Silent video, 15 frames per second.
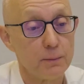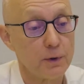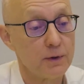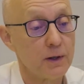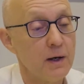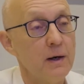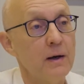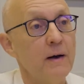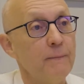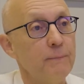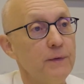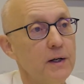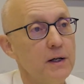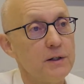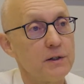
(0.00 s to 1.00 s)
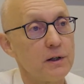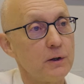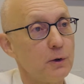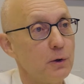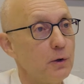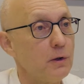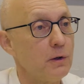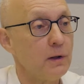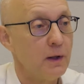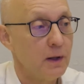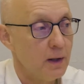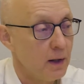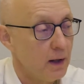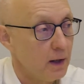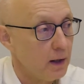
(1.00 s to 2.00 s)
But these are all
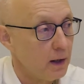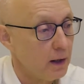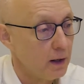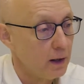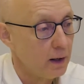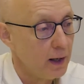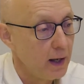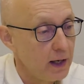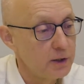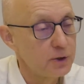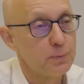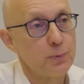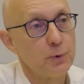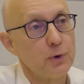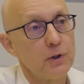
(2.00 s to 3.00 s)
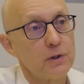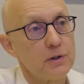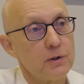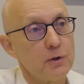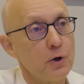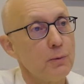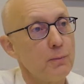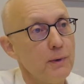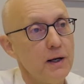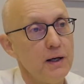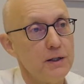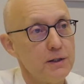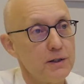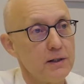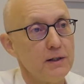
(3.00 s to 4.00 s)
expert
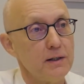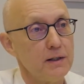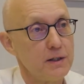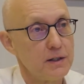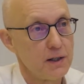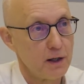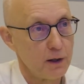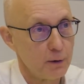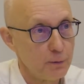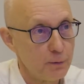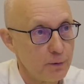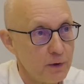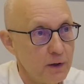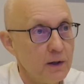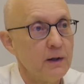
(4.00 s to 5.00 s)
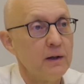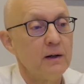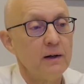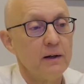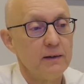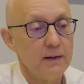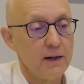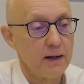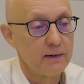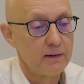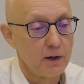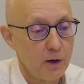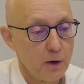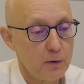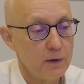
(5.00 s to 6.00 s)
domains in itself that
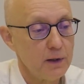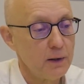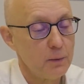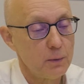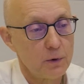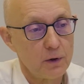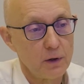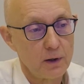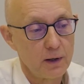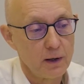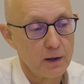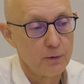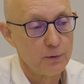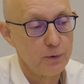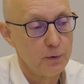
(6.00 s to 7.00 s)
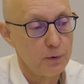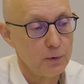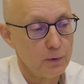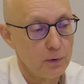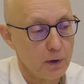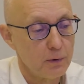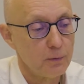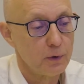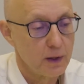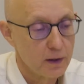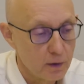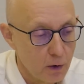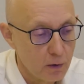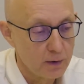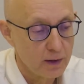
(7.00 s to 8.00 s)
only work if you
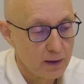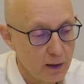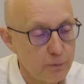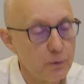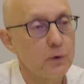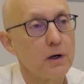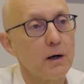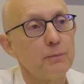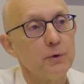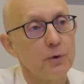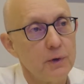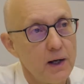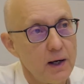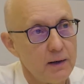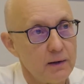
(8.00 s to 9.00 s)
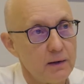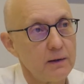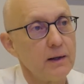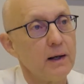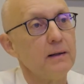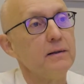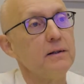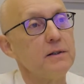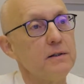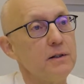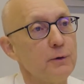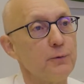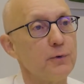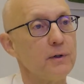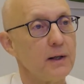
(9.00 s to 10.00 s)
that have to come together, and these
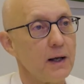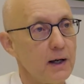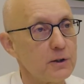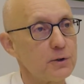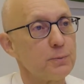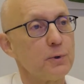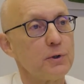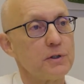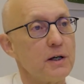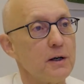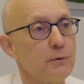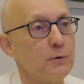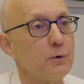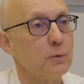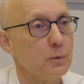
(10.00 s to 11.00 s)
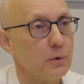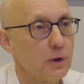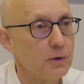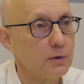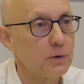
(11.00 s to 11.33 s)
different experts have to work